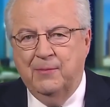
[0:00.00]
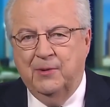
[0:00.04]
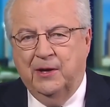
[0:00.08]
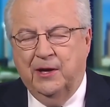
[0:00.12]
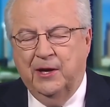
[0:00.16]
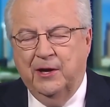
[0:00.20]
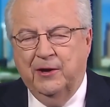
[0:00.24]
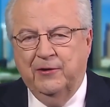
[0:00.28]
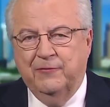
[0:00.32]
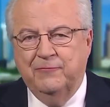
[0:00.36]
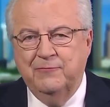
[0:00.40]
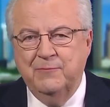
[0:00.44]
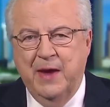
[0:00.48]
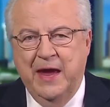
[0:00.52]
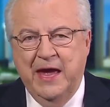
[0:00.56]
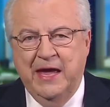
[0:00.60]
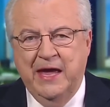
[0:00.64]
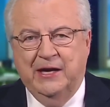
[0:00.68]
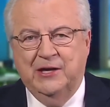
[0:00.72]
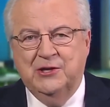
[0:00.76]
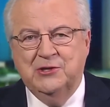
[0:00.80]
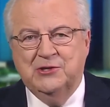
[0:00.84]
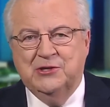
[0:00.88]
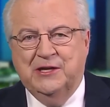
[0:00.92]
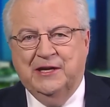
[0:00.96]
John
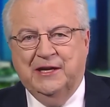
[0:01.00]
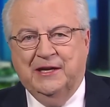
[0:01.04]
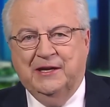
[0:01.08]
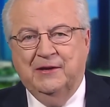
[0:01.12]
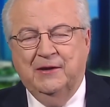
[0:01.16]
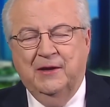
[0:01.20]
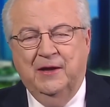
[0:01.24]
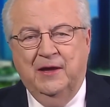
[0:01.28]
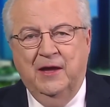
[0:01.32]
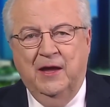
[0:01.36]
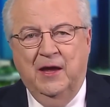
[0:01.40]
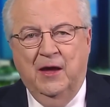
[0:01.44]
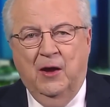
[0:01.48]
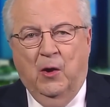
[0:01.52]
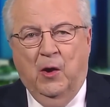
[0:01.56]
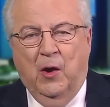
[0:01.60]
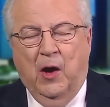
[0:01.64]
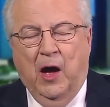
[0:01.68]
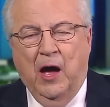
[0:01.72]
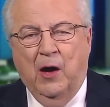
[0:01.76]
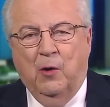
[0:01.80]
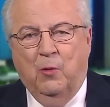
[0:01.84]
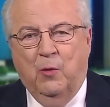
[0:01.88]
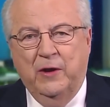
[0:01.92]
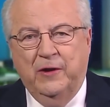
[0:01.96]
Hofmeister, the former
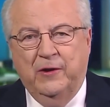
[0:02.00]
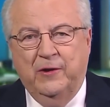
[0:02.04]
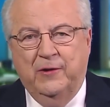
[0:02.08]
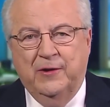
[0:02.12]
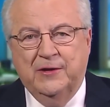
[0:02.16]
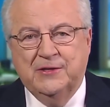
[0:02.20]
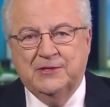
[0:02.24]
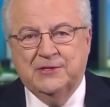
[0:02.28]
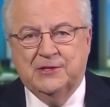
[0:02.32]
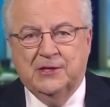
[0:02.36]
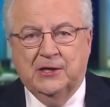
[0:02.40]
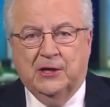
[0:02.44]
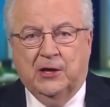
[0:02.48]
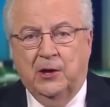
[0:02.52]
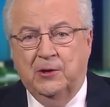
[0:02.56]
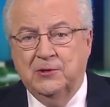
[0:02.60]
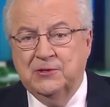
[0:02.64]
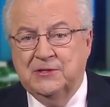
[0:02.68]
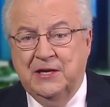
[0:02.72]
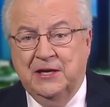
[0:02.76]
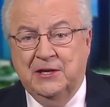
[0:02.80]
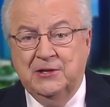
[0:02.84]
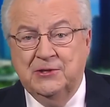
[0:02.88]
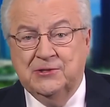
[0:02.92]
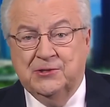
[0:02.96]
president of Shell
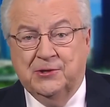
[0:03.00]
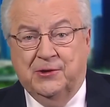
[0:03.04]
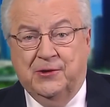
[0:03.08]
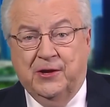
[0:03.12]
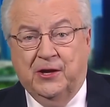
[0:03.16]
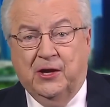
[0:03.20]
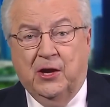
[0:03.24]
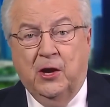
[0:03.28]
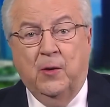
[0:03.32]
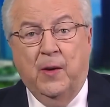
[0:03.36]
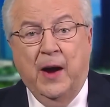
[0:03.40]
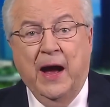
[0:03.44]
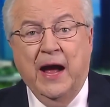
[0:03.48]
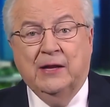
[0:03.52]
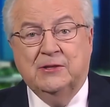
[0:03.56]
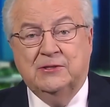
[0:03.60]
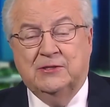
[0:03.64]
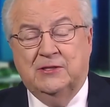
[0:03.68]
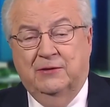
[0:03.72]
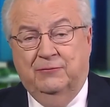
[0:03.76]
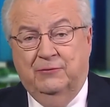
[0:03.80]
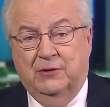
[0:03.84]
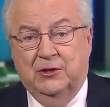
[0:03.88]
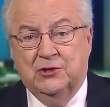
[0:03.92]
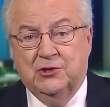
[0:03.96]
Oil, saw how the
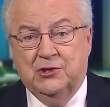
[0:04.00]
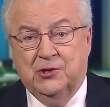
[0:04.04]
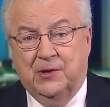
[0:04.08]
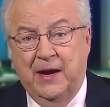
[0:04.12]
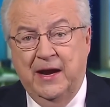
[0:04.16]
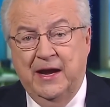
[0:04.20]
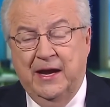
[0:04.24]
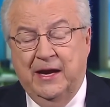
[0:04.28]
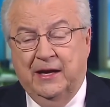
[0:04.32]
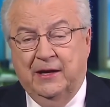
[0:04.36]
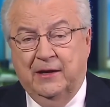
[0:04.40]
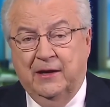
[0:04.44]
process worked.